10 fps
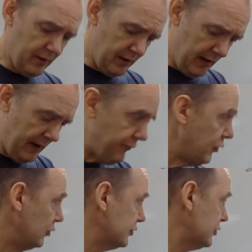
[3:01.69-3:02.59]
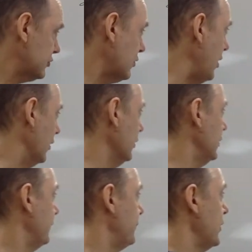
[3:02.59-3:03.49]
that if you're strong,
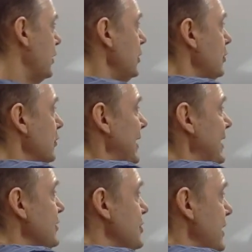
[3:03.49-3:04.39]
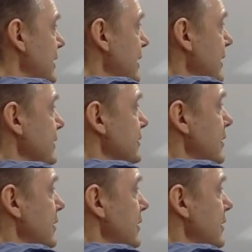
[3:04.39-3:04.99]
your energy is